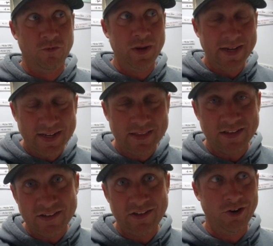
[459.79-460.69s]
we did
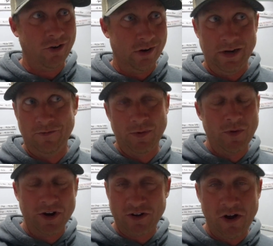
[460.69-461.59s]
this year, or if we
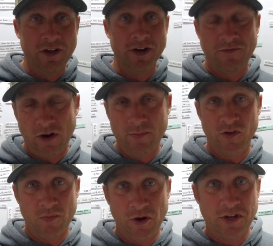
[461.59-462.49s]
want to call it a
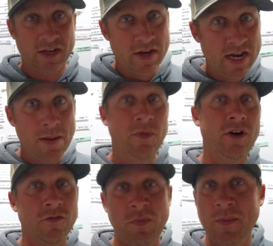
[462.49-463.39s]
farmers market, the number
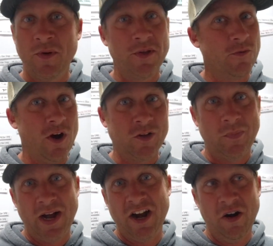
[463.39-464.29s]
of people that walked
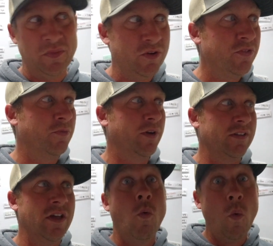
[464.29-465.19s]
by our booth
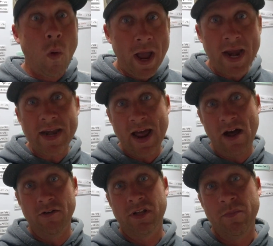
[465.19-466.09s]
was way
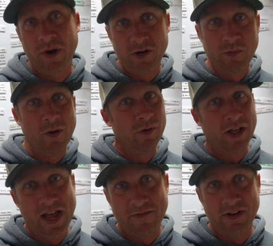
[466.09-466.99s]
down compared to what we'll
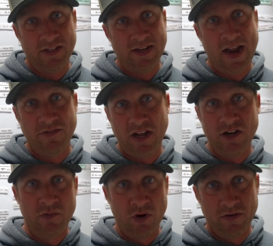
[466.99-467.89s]
have at the downtown
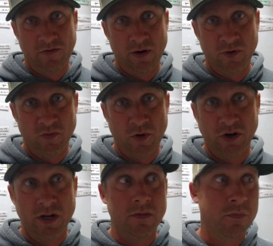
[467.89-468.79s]
Des Moines Farmers
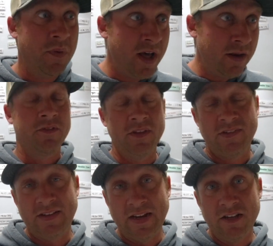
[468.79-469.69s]
Market. But the
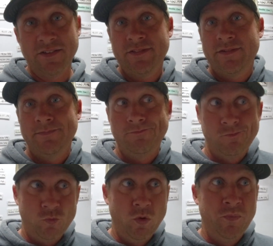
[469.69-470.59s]
sales
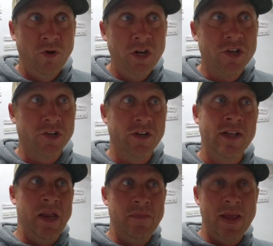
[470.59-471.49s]
were pretty good,
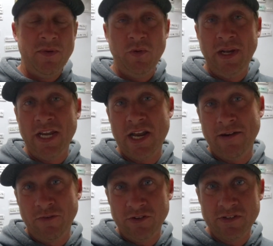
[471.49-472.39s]
and maybe we can
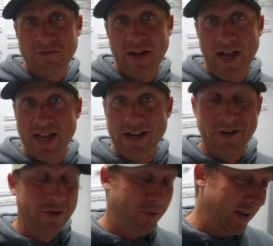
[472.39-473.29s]
diversify in
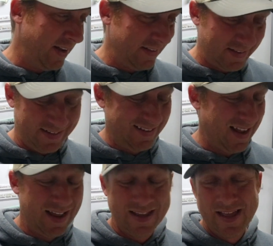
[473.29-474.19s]
other ways, and
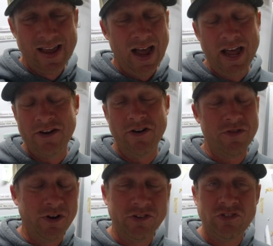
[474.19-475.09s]
I don't know,
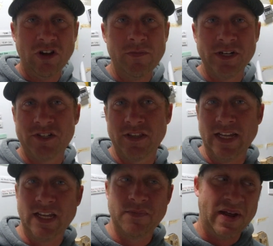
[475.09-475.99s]
there are so much to
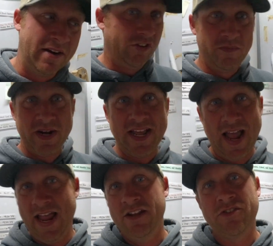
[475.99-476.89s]
think about, so many
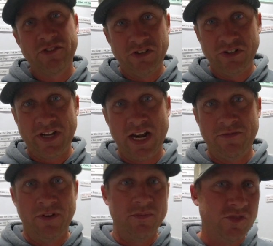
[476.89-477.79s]
angles to look at it
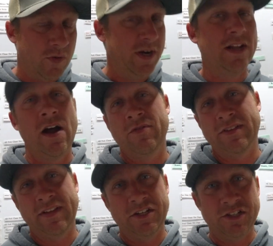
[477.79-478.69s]
from, so many
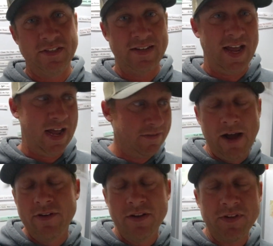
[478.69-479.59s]
conversations to have. I
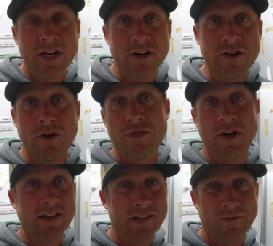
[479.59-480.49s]
would love to hear your
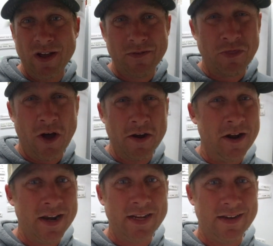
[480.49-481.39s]
thoughts. have a thought
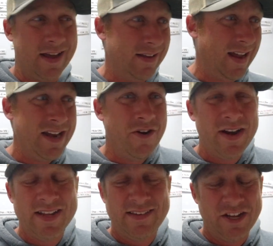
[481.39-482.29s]
on it, I know I
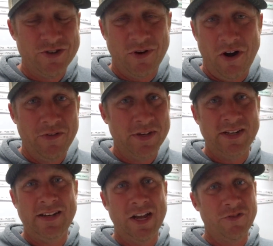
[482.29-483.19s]
didn't tell you all the
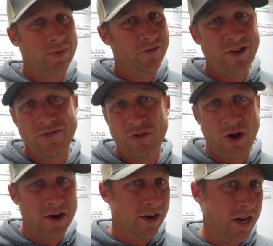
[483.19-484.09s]
details, but if you have a
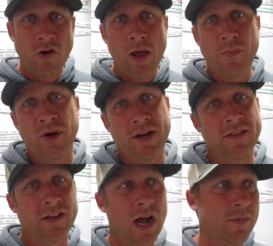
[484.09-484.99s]
thought on it, go ahead and put it in
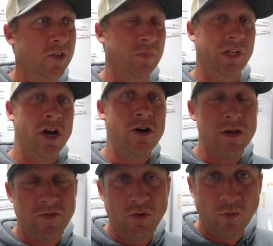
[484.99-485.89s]
the comments below.
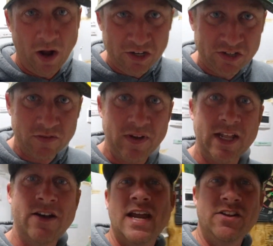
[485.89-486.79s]
If you watched the
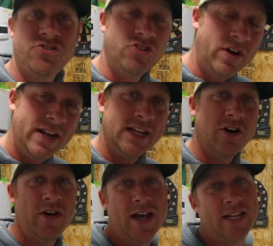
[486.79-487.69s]
video and enjoyed it,
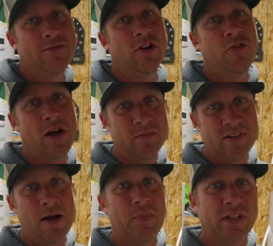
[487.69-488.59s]
go ahead, give it a thumbs
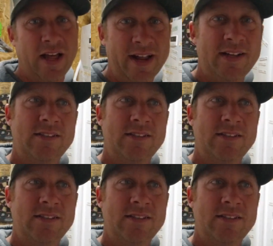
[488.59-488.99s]
up, a like, a